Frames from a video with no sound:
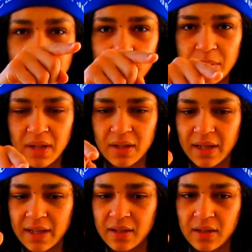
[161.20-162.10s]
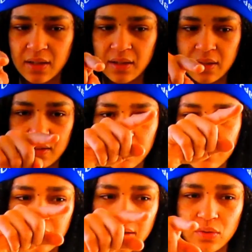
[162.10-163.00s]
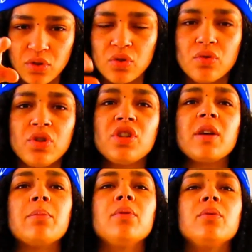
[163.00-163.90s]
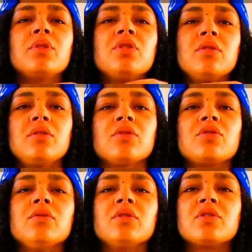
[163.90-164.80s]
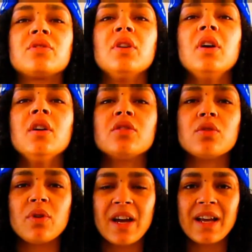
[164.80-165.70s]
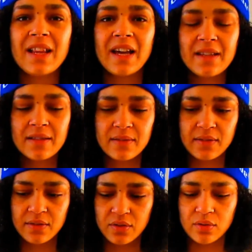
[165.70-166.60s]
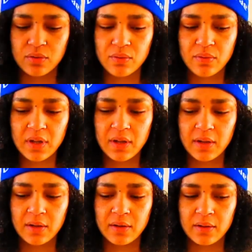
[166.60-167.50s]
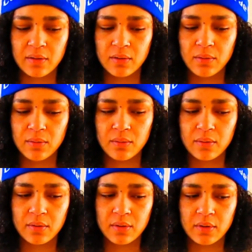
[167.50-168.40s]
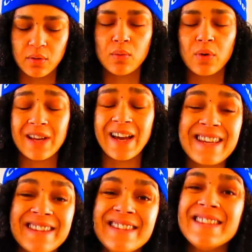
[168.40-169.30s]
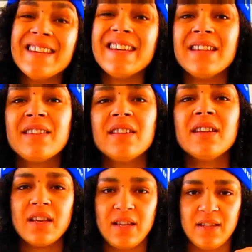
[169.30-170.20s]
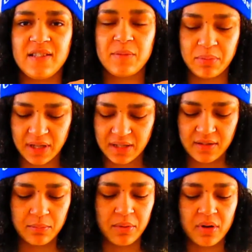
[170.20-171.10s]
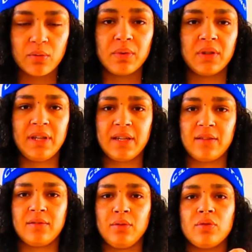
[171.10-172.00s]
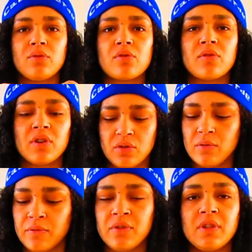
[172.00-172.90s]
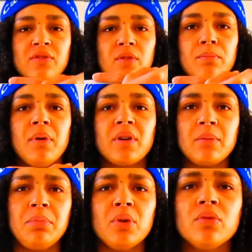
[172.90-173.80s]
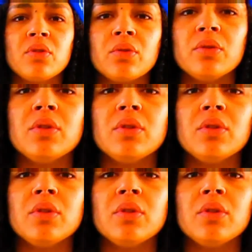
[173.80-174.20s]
to make like a little U shape with your shoulders. So what I like to do, or what I did, is place the bar with like a little crossover. This is the bodybuilder